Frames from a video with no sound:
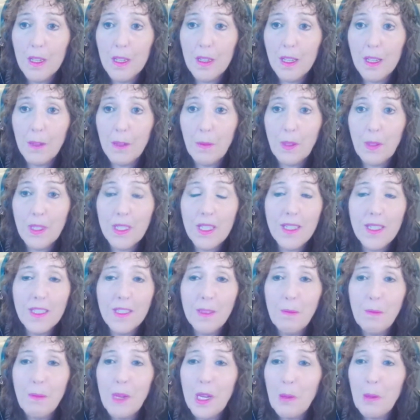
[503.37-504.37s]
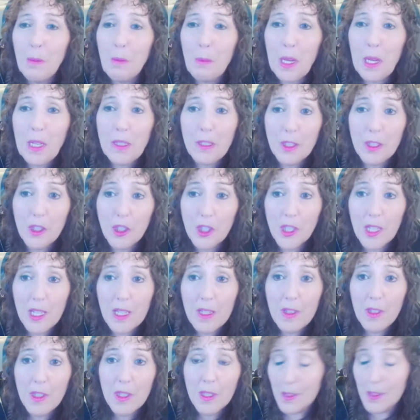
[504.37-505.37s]
and we need to make better
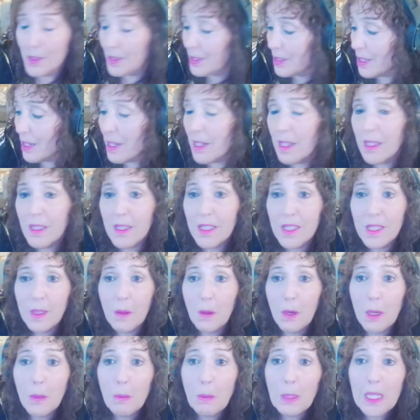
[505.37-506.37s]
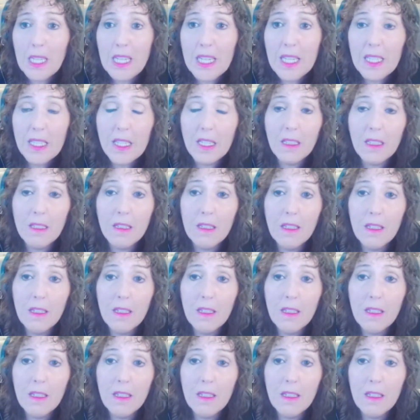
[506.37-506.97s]
changes so our planet